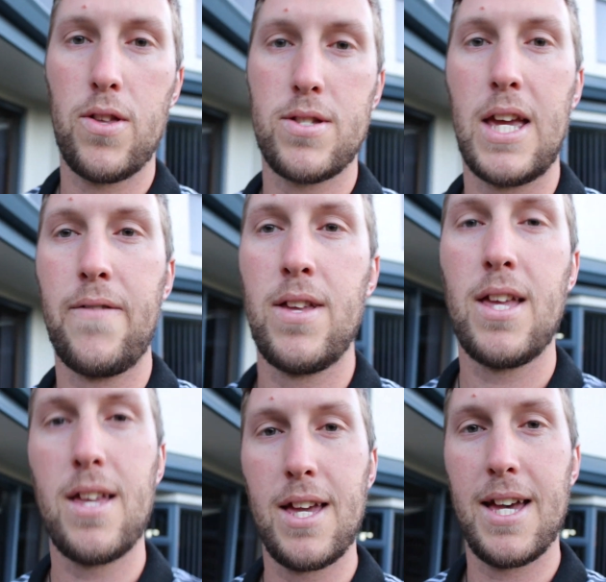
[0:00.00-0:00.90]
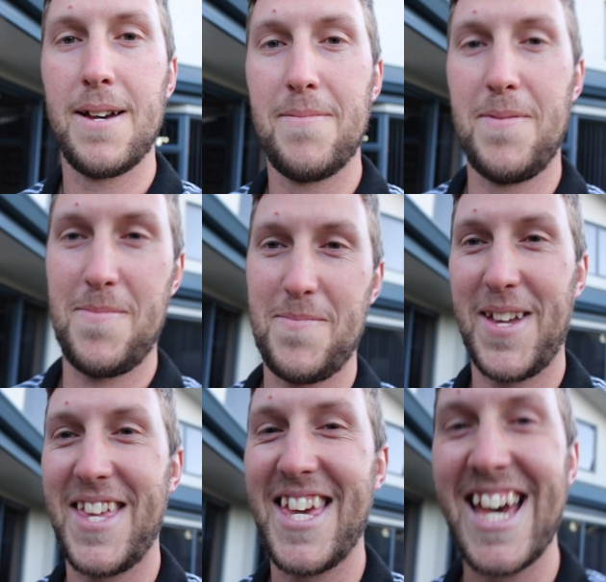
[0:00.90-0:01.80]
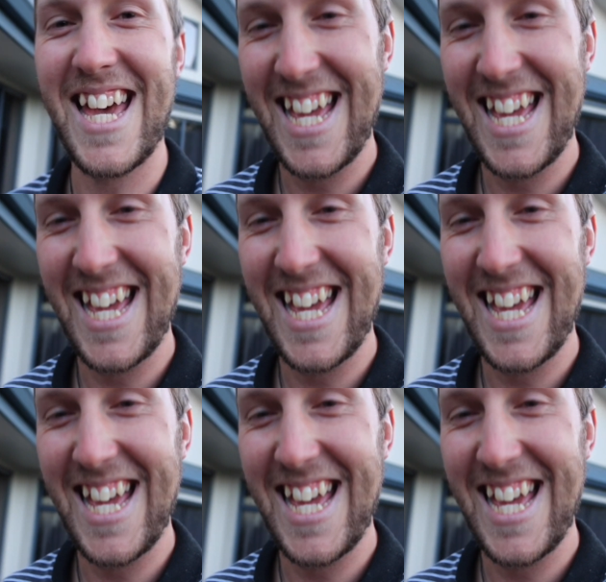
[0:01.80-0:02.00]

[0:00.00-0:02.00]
this evening, but yeah,